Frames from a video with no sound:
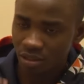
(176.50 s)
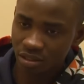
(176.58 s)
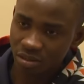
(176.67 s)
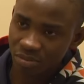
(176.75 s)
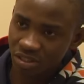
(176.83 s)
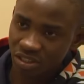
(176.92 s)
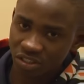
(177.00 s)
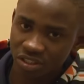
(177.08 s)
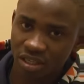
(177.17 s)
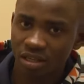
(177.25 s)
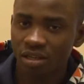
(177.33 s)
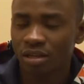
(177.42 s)
a message
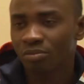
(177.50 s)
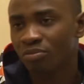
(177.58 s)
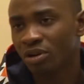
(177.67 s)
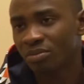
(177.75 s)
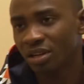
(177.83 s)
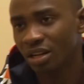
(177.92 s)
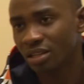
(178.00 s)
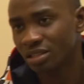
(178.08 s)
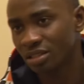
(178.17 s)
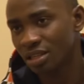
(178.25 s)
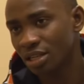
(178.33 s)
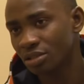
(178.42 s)
there, a poem that I
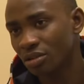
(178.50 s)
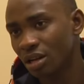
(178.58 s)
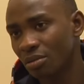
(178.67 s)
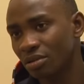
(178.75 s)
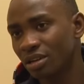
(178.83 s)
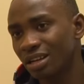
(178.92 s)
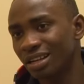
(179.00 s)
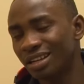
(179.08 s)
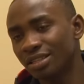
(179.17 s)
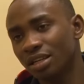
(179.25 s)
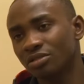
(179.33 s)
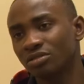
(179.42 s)
started with, a
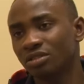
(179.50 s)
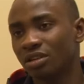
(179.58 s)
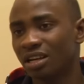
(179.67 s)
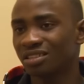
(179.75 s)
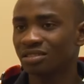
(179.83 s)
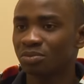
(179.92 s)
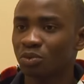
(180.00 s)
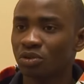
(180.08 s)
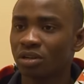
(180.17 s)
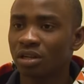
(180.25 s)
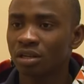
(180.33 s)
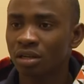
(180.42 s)
letter to
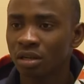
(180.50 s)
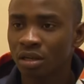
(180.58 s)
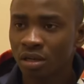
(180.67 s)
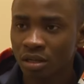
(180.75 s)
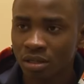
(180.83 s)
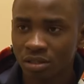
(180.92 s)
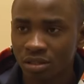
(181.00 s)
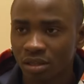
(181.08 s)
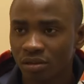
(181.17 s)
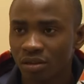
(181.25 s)
diaspora. So